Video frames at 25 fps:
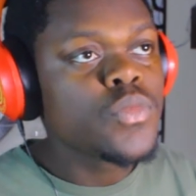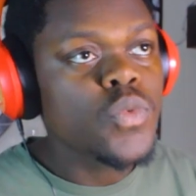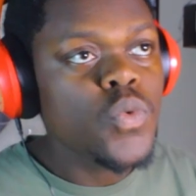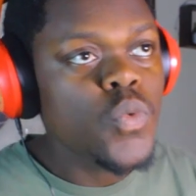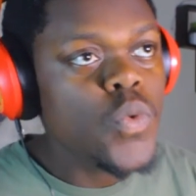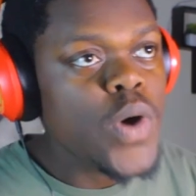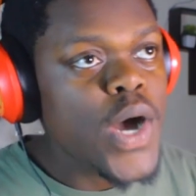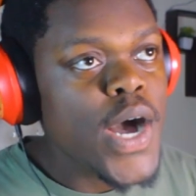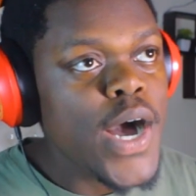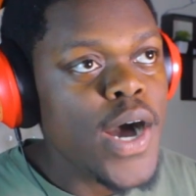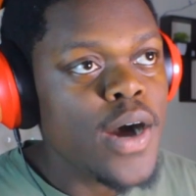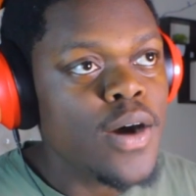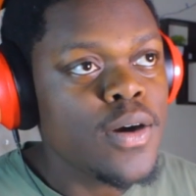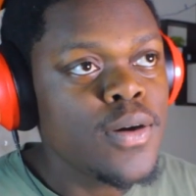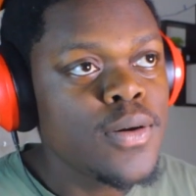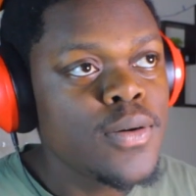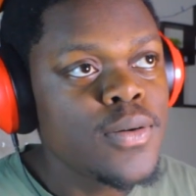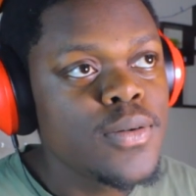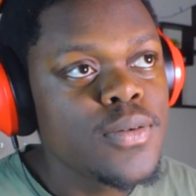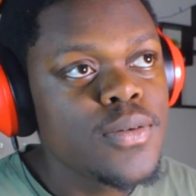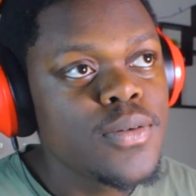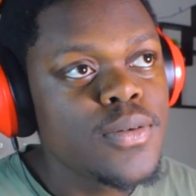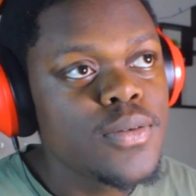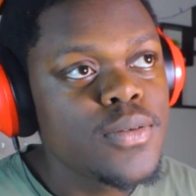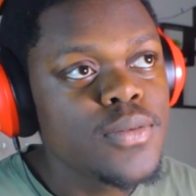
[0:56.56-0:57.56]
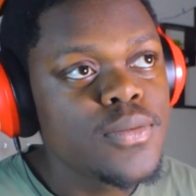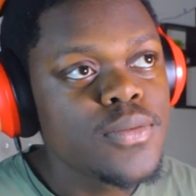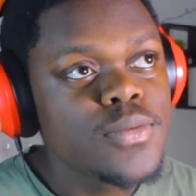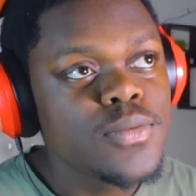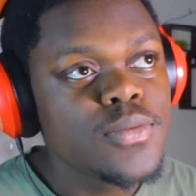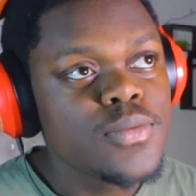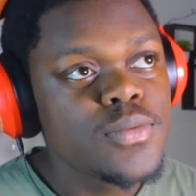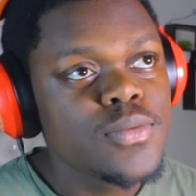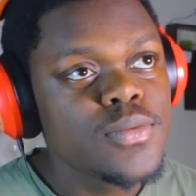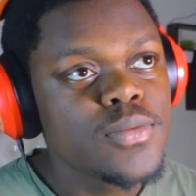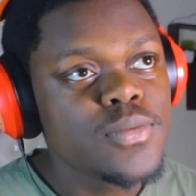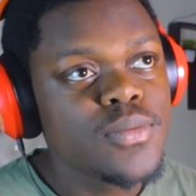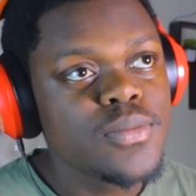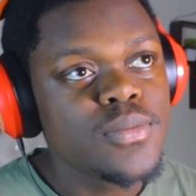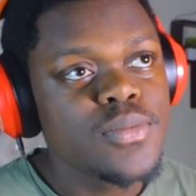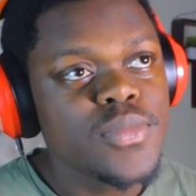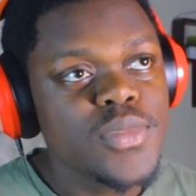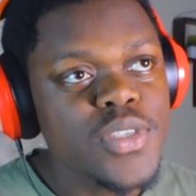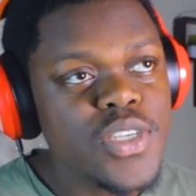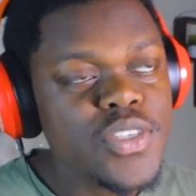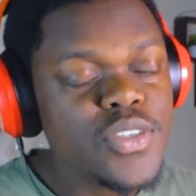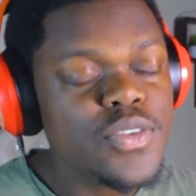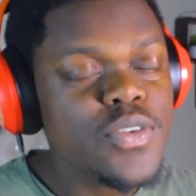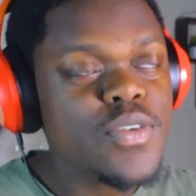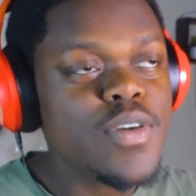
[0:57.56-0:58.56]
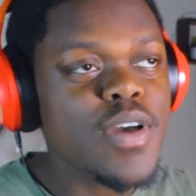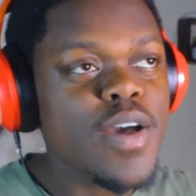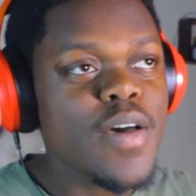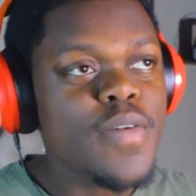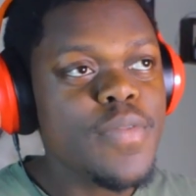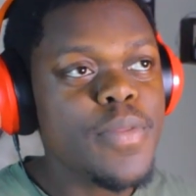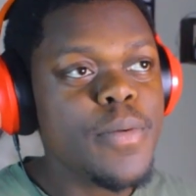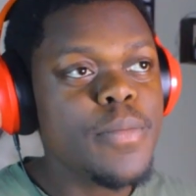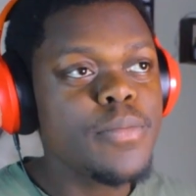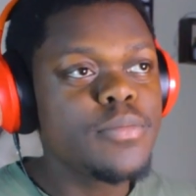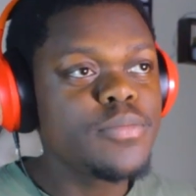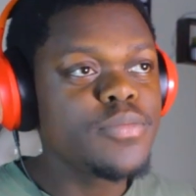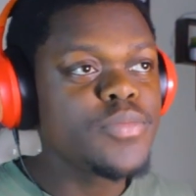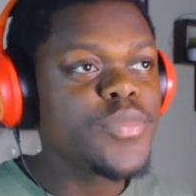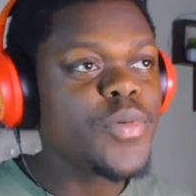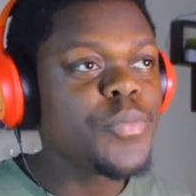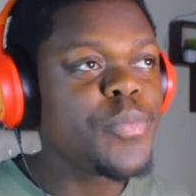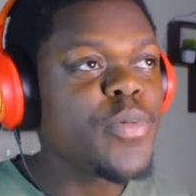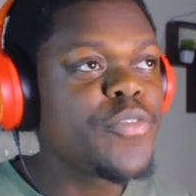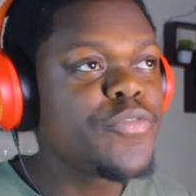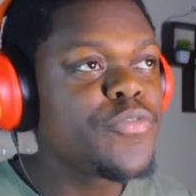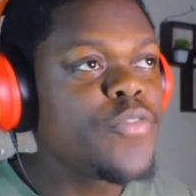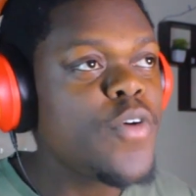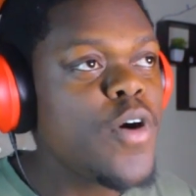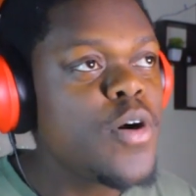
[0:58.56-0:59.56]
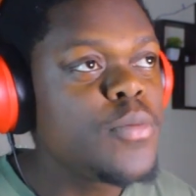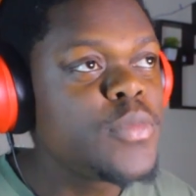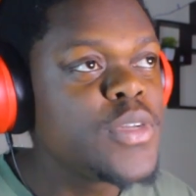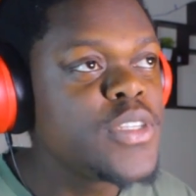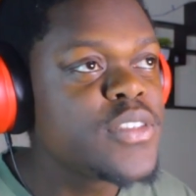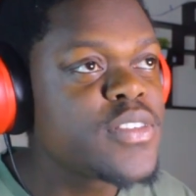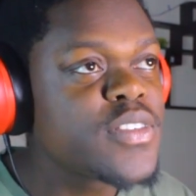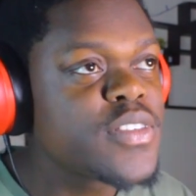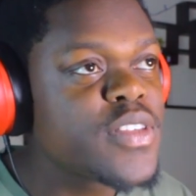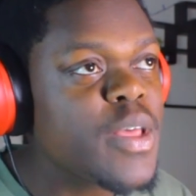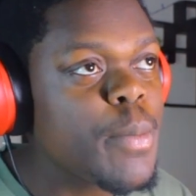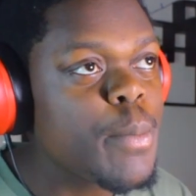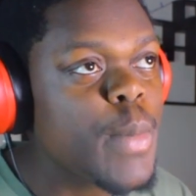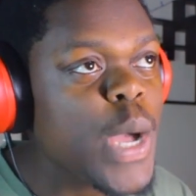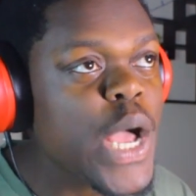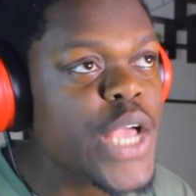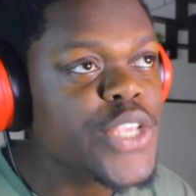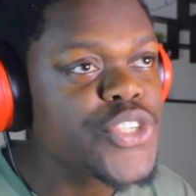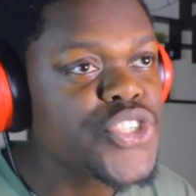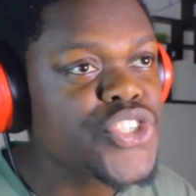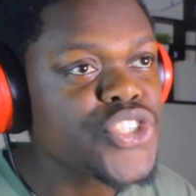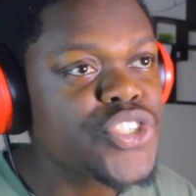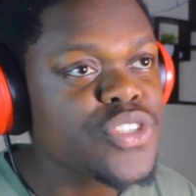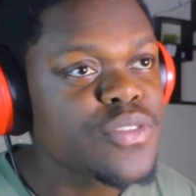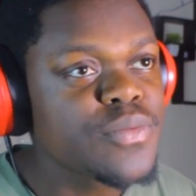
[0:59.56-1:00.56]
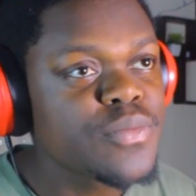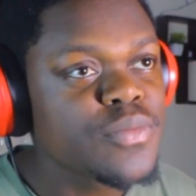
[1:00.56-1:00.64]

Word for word: Wow. Just look at the, the performance, the match.